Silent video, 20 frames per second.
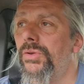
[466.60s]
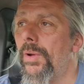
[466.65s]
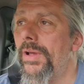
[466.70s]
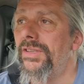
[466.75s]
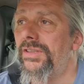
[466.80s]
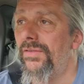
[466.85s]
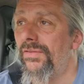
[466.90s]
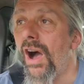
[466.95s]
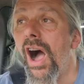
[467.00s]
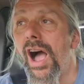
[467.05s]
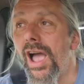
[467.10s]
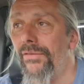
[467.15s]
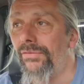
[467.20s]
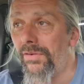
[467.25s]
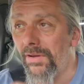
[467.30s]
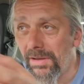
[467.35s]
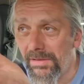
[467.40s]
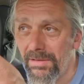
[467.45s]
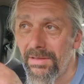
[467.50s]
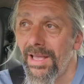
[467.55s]
25,
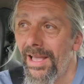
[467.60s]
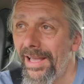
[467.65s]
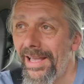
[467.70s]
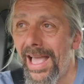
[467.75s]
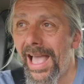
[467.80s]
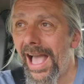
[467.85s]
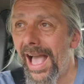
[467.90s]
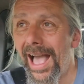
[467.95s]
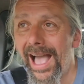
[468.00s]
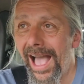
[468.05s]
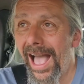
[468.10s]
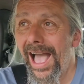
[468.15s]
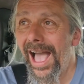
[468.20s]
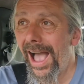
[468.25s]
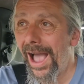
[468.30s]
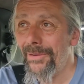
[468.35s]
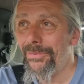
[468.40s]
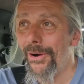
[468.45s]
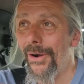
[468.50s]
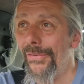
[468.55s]

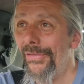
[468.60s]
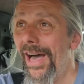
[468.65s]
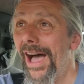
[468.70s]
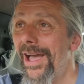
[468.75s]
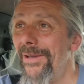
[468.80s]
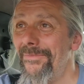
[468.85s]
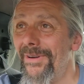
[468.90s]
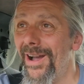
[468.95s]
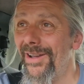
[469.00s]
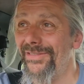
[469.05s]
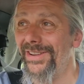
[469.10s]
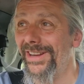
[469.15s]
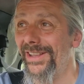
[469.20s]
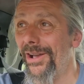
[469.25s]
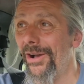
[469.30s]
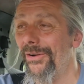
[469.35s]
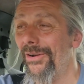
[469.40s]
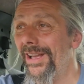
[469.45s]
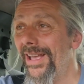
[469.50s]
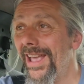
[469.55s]
I want that in my
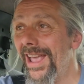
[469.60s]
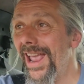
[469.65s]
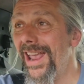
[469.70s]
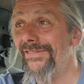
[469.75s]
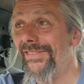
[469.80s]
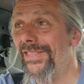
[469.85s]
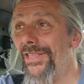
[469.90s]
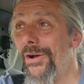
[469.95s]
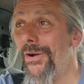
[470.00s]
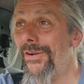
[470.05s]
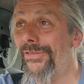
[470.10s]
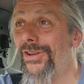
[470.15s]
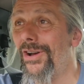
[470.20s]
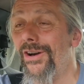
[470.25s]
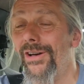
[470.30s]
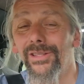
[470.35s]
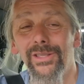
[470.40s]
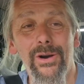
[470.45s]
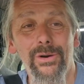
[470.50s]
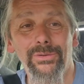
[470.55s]
video, even though I've
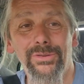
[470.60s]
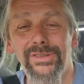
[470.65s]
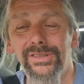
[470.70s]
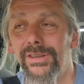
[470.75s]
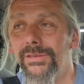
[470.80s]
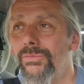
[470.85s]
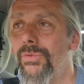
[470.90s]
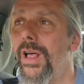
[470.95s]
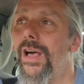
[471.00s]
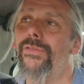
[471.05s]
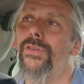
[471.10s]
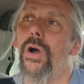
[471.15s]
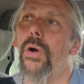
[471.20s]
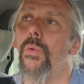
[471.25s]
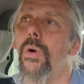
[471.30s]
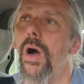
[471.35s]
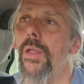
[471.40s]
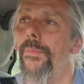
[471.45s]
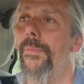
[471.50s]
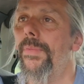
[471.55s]
got loads. Well, I've got
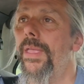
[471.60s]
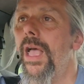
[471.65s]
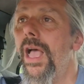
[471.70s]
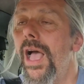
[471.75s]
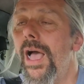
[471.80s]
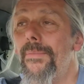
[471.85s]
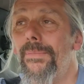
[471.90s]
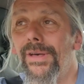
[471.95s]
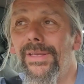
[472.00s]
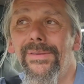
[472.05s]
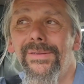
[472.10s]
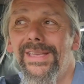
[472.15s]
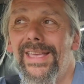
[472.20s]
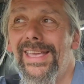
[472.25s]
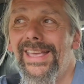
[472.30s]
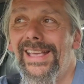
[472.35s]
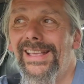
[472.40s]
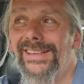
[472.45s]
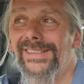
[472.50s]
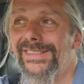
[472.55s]
one, but
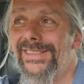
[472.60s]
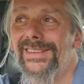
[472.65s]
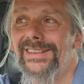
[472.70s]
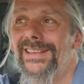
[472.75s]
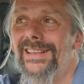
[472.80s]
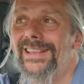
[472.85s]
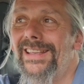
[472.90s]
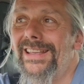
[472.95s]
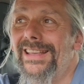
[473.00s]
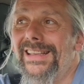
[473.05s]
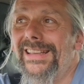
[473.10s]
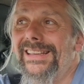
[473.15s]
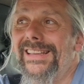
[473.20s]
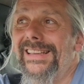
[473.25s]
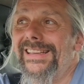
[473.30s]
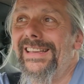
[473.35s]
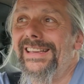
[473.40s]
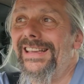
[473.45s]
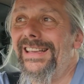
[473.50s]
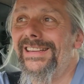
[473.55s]

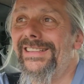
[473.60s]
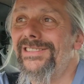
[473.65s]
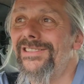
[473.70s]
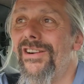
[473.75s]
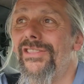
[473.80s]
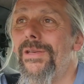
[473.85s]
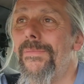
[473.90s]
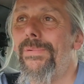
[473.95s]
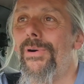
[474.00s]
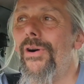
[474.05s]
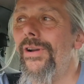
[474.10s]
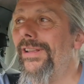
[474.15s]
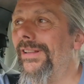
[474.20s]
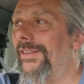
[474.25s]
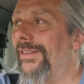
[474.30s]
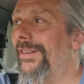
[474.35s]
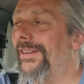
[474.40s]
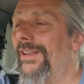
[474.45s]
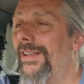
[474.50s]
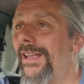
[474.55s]
it's not the point.
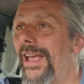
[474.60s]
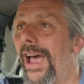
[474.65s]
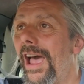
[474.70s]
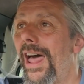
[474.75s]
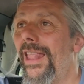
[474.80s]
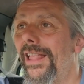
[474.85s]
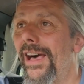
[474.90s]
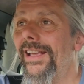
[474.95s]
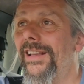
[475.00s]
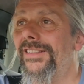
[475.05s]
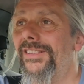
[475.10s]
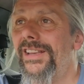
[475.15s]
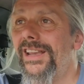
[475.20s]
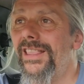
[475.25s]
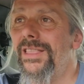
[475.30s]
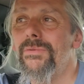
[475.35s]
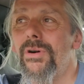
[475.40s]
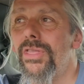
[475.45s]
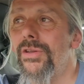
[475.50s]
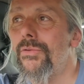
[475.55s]
I like seeing
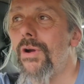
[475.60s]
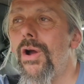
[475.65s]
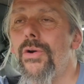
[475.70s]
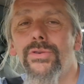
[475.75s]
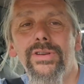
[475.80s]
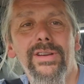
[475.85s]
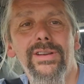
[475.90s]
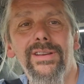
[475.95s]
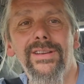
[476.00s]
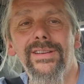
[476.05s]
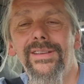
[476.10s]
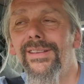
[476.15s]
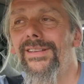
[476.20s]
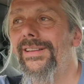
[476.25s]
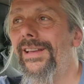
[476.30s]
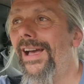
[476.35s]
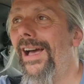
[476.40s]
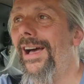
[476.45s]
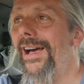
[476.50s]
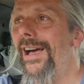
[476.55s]
them on the road,
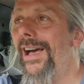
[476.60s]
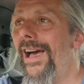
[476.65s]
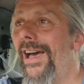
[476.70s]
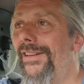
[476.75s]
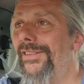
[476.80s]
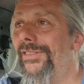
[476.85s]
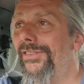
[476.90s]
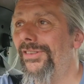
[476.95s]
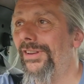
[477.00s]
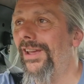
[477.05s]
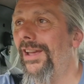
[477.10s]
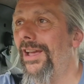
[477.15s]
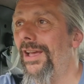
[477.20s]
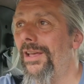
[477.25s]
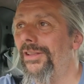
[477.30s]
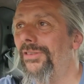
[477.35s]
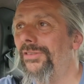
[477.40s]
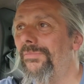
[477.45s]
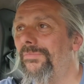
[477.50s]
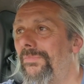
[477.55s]
and
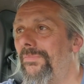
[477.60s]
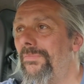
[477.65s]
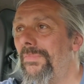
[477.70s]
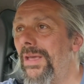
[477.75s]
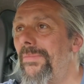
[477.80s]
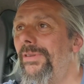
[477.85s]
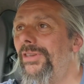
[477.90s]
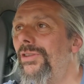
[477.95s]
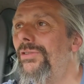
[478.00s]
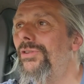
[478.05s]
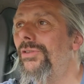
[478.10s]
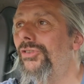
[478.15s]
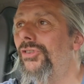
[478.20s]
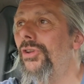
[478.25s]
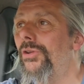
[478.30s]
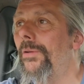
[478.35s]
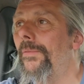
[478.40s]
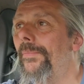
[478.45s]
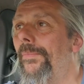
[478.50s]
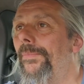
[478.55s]
maybe you do too.